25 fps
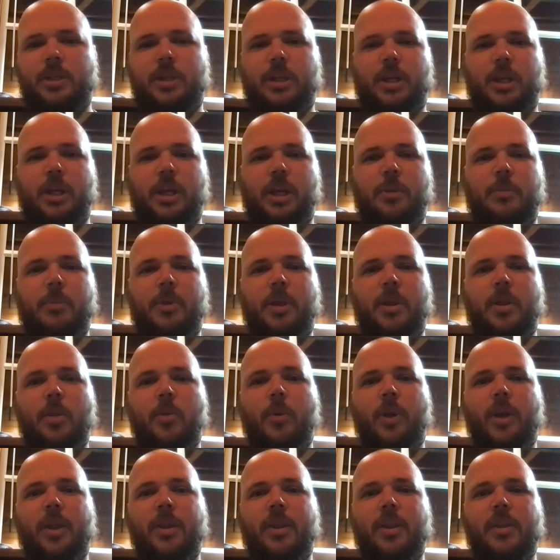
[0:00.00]
um, and the
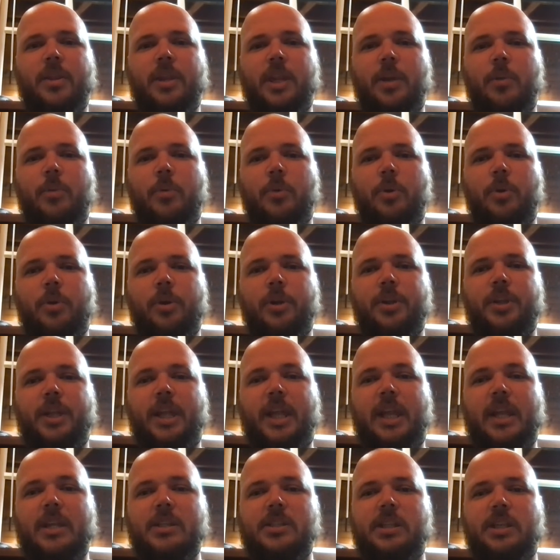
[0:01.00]
way that they were in
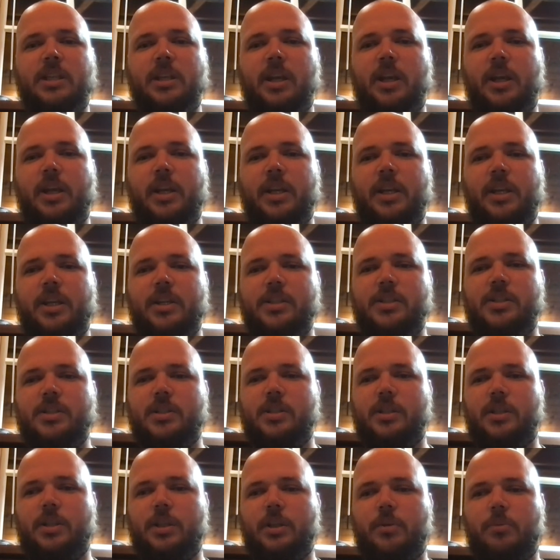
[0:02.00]
the eighteen nineties,
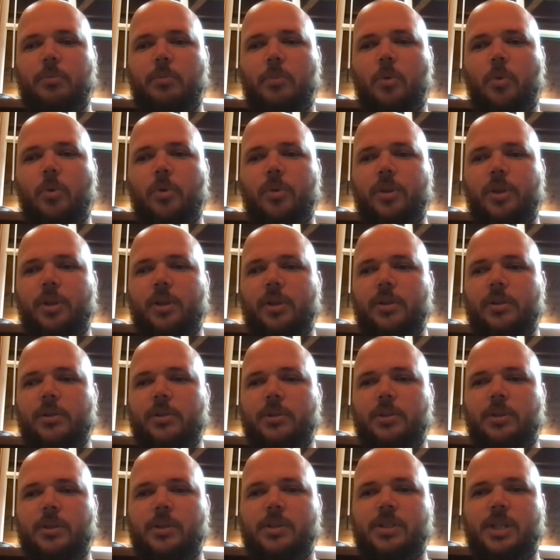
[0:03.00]
you know, more than
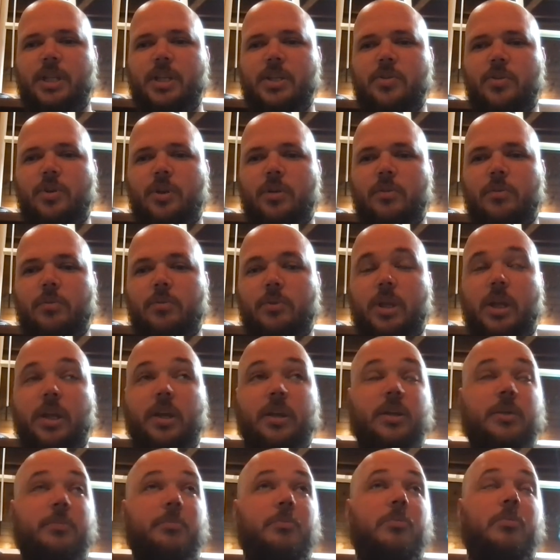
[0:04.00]
a century,
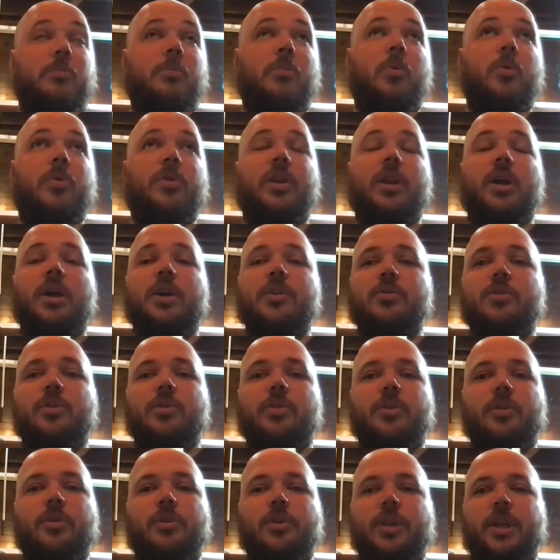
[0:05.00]
more than one
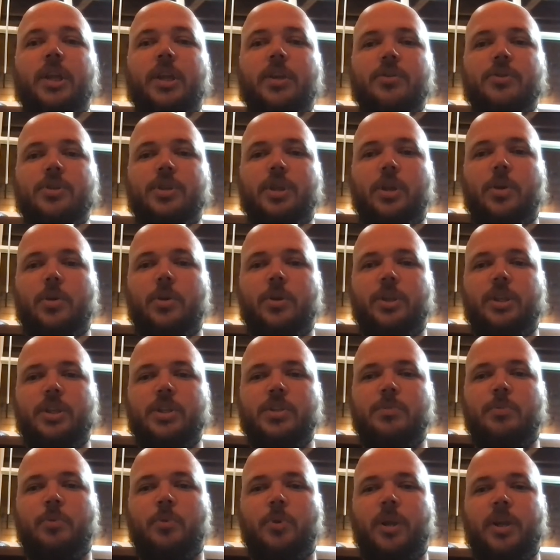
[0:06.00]
hundred thirty years ago at
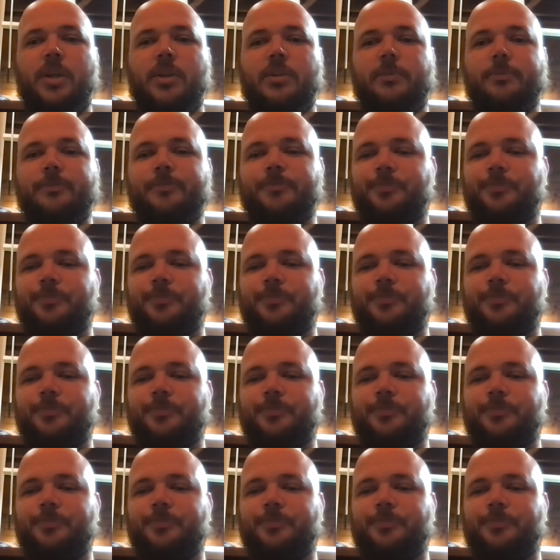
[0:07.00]
this point.